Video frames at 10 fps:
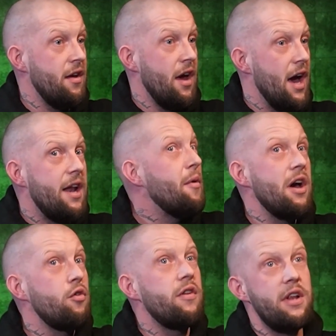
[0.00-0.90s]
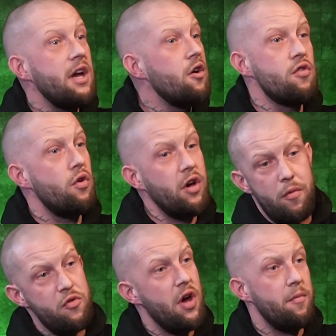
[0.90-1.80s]
Yeah. And the way I looked at it, no cunt's going to
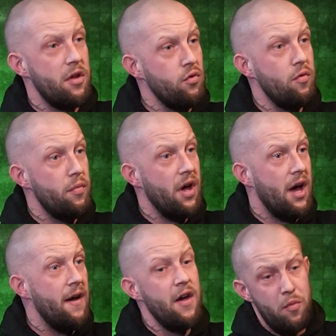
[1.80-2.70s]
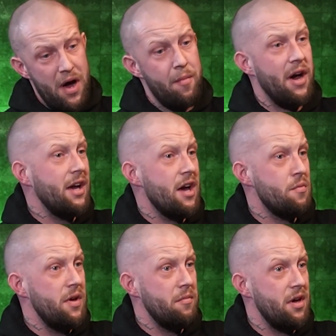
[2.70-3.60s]
come and chat with your door and be like, what a bag this
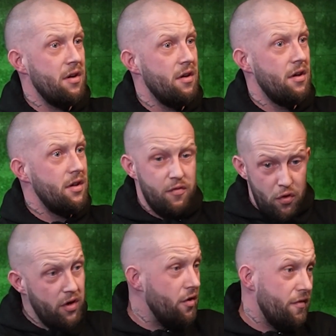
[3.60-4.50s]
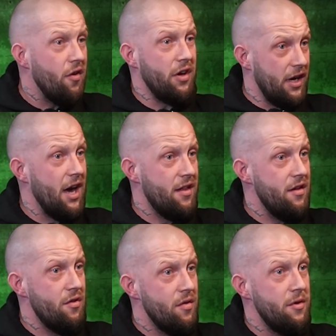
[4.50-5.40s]
week, mate. You've got to go out and fucking get it,
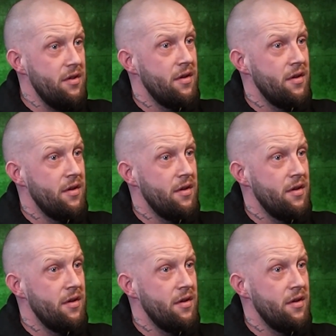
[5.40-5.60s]
you know what I mean?